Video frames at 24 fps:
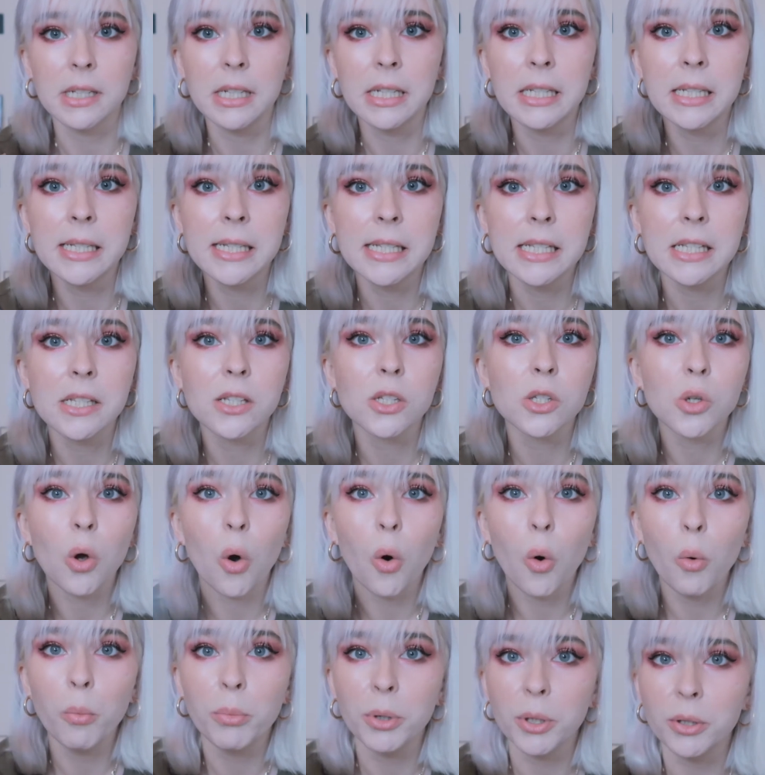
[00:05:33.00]
It's
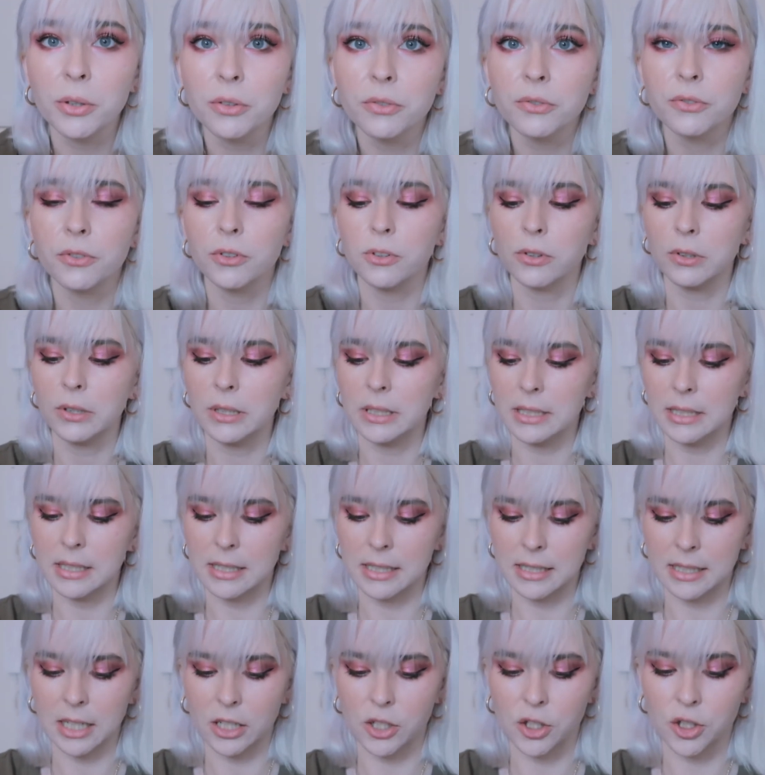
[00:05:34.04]
so beautiful. This
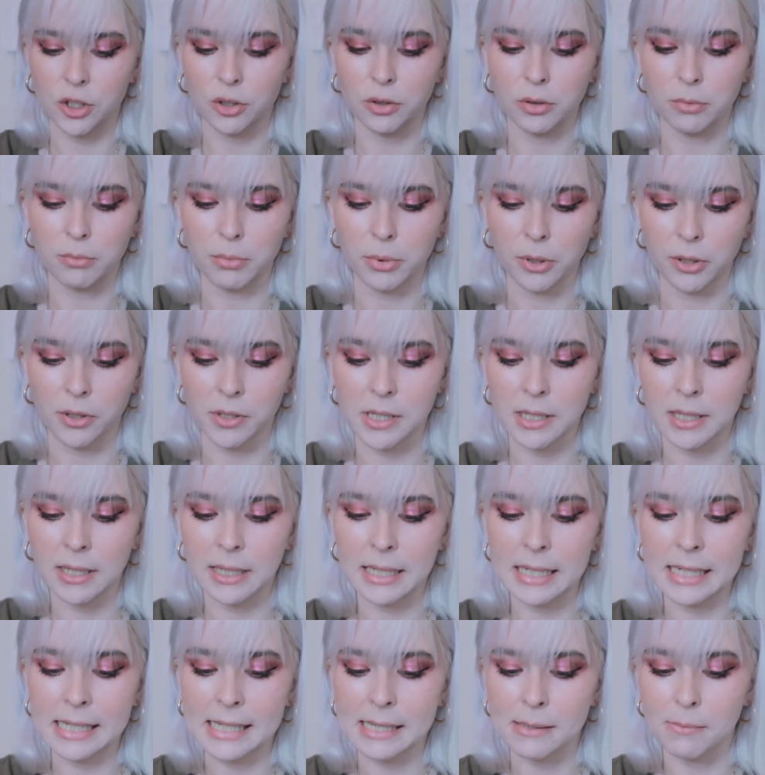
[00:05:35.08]
is such a good
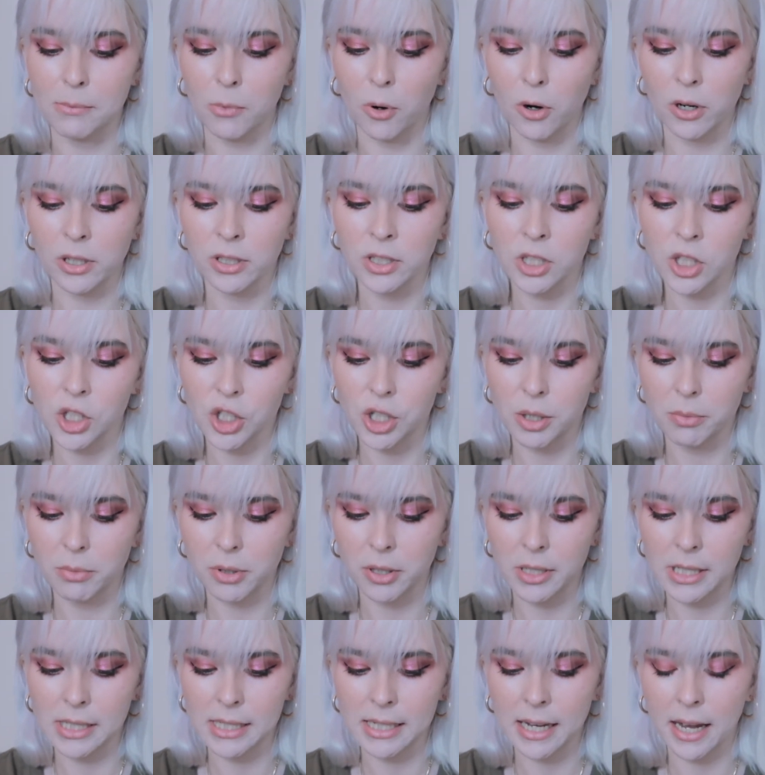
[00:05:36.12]
bronzer. It's more on the
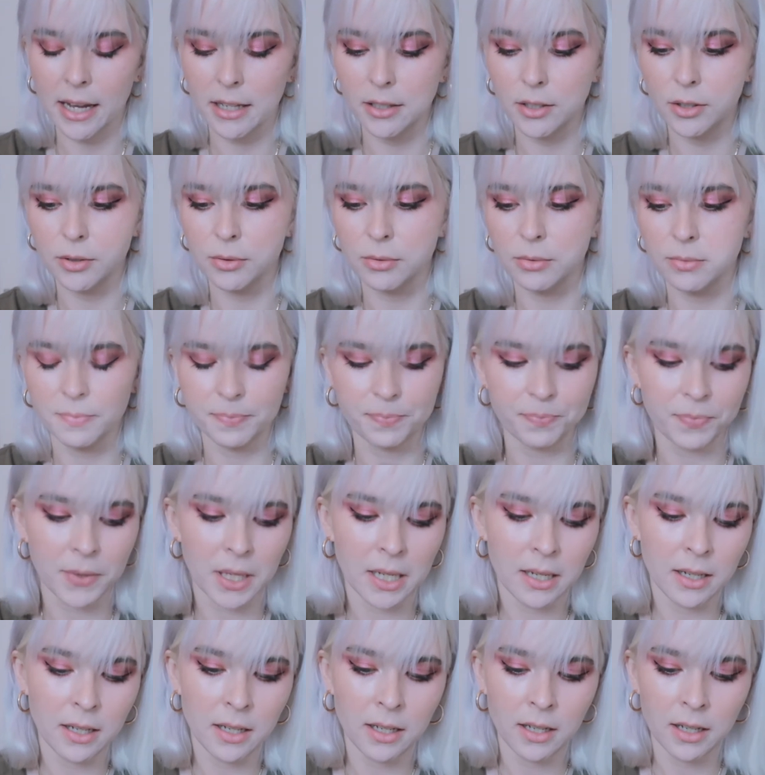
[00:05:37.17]
shimmery side.
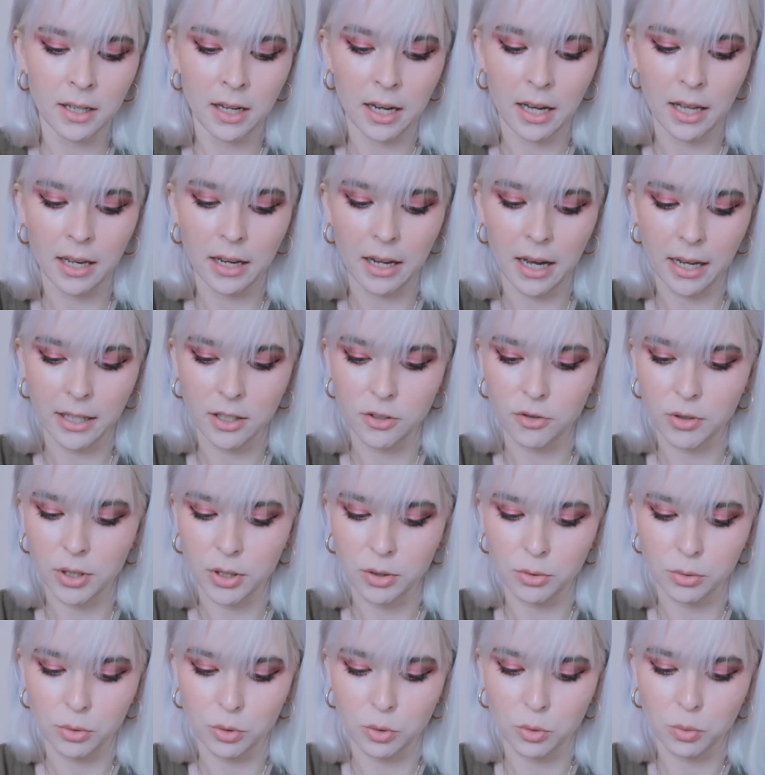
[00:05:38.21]
And I try
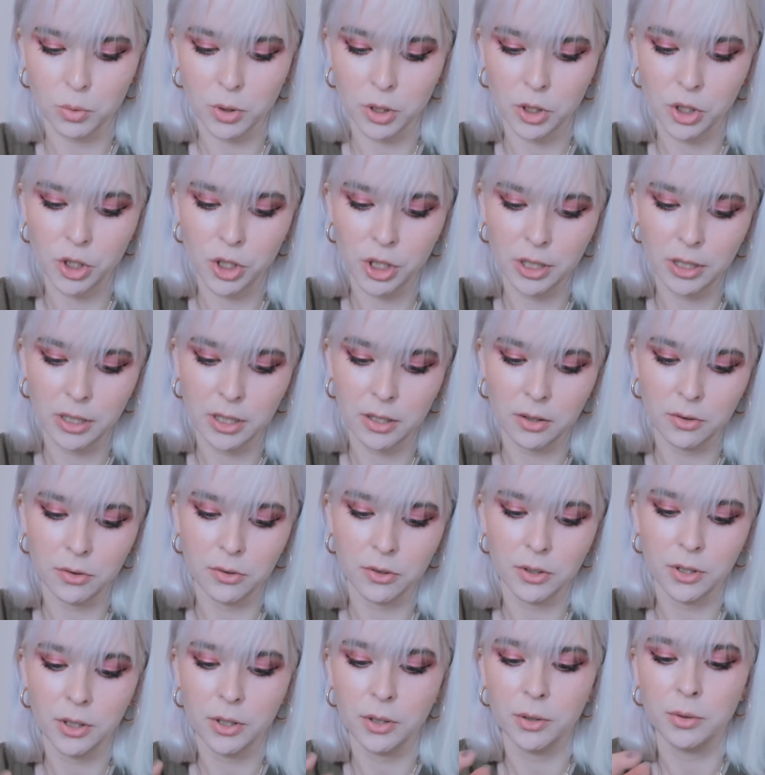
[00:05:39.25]
to swatch it now
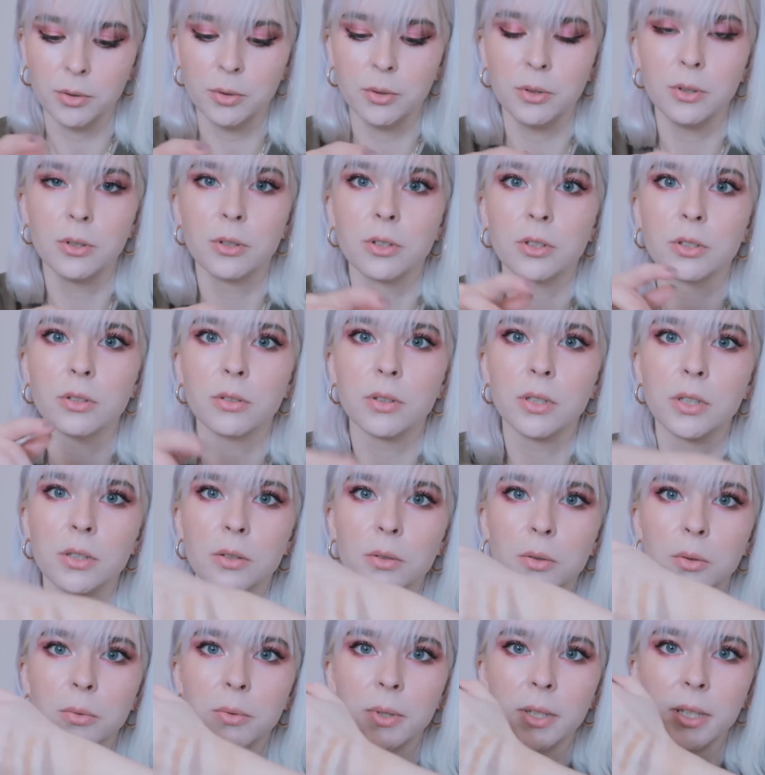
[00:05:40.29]
for you. So
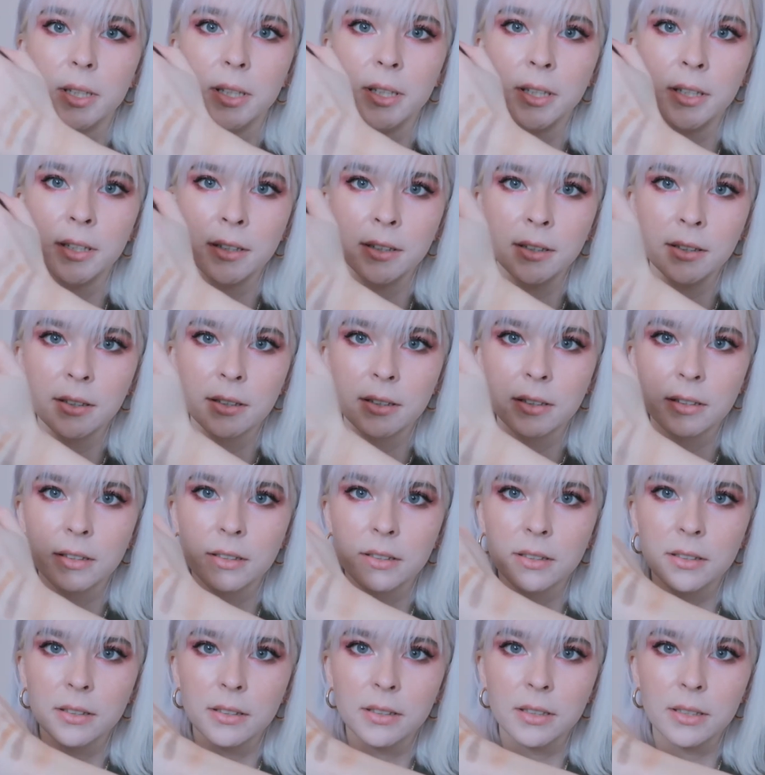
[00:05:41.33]
it's over here,
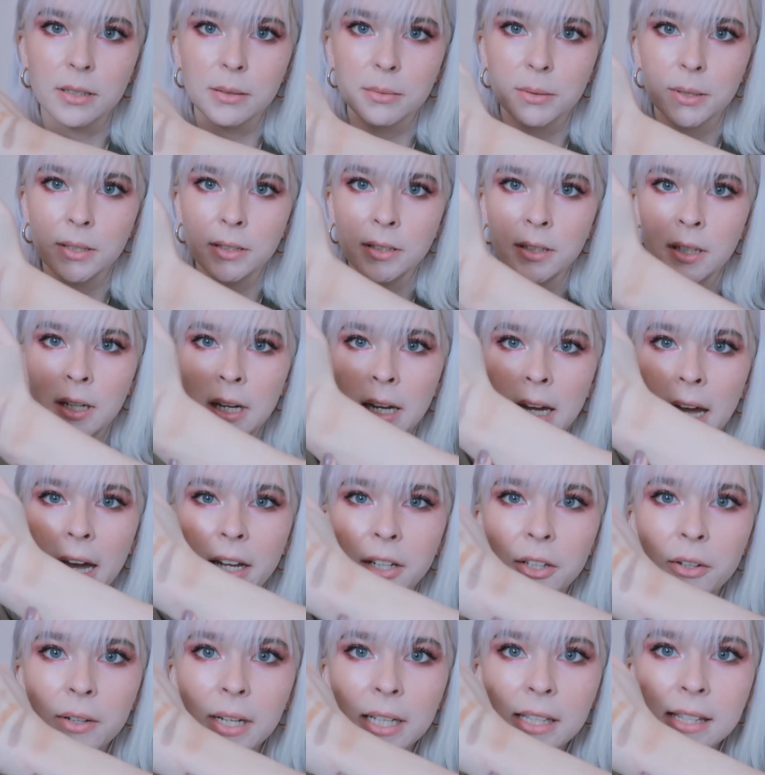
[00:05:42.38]
this one,
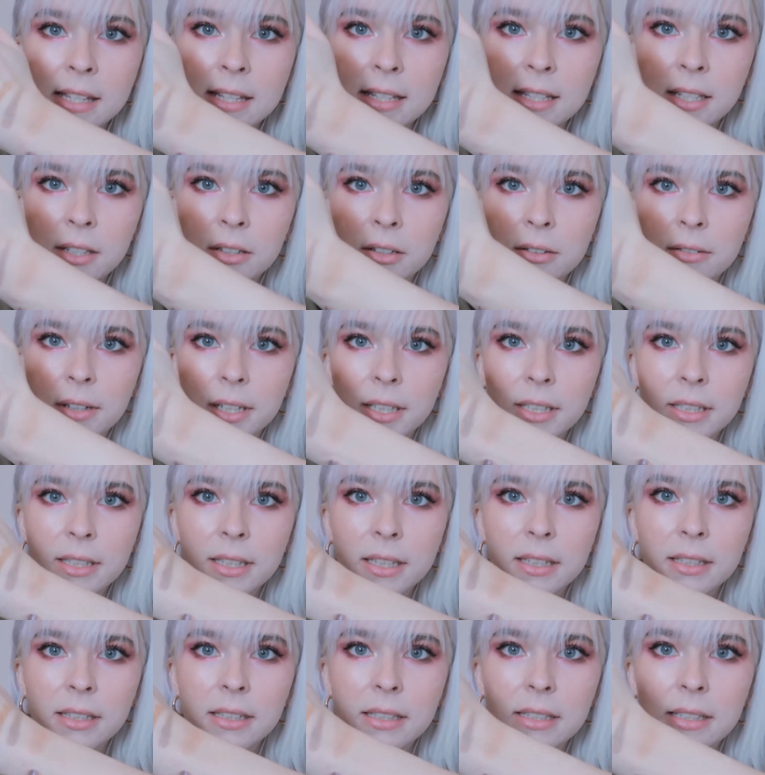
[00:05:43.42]
and you can see already
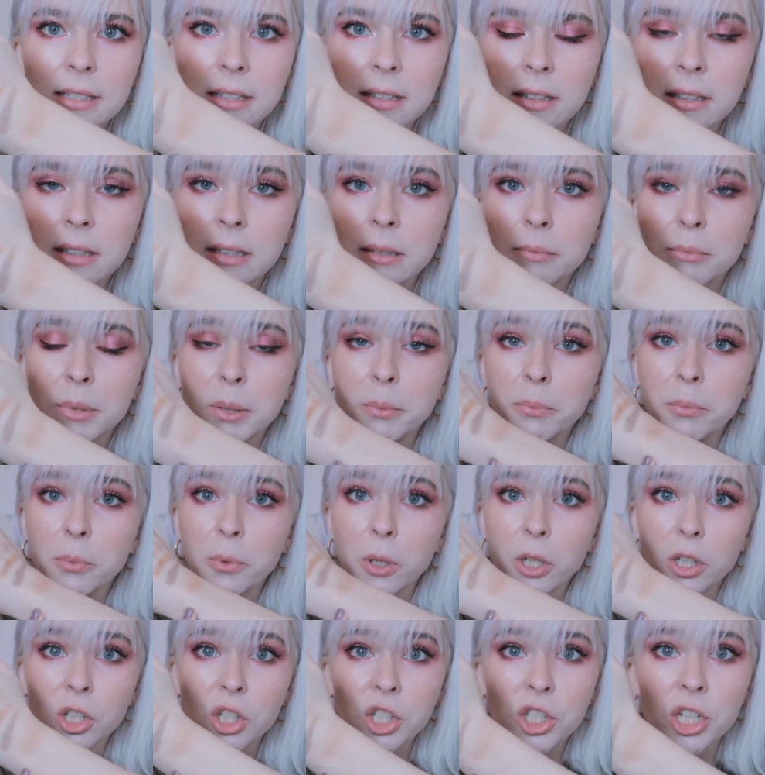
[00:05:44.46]
that it is a little bit
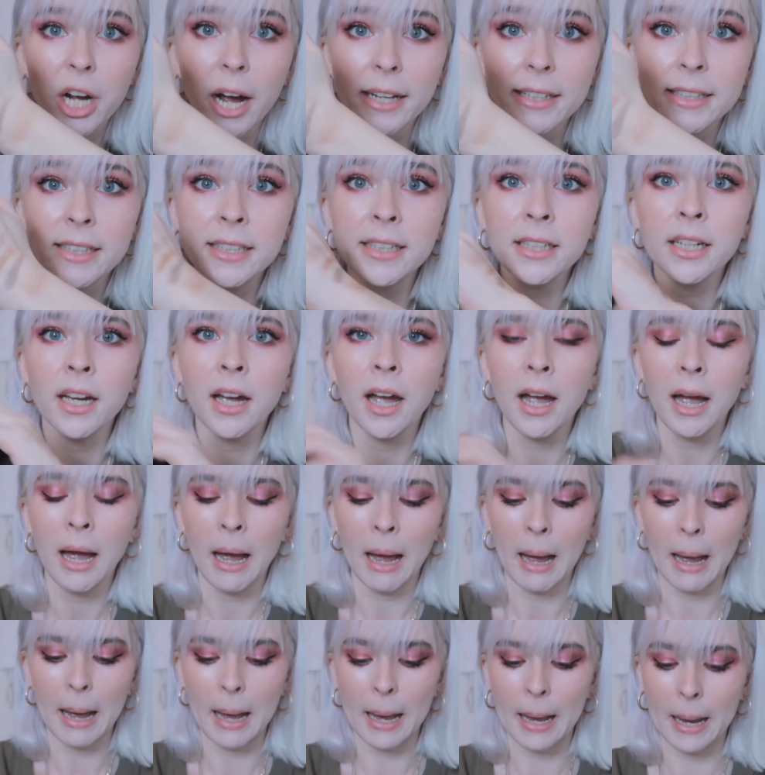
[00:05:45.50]
more shiny.
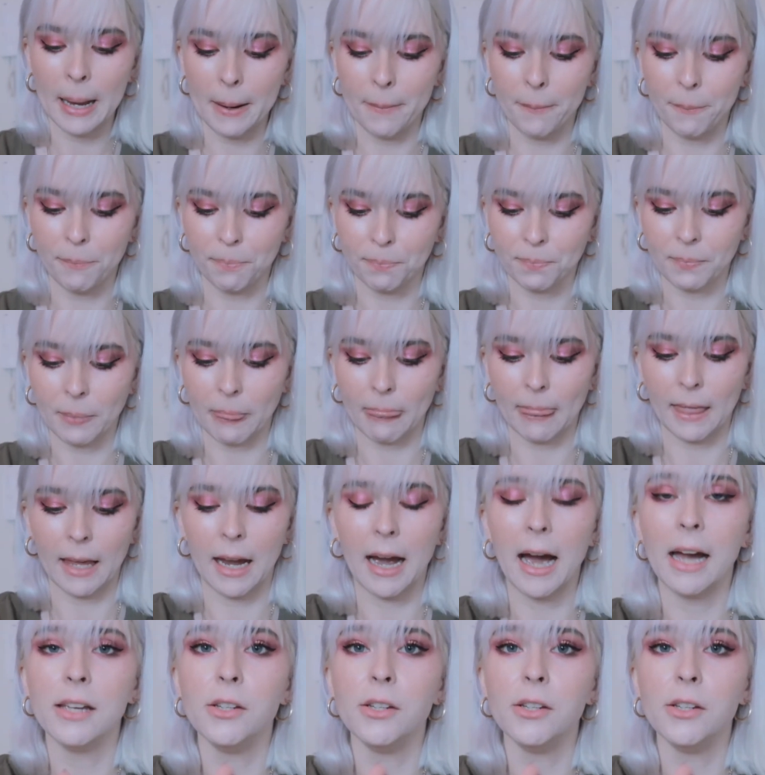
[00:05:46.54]
I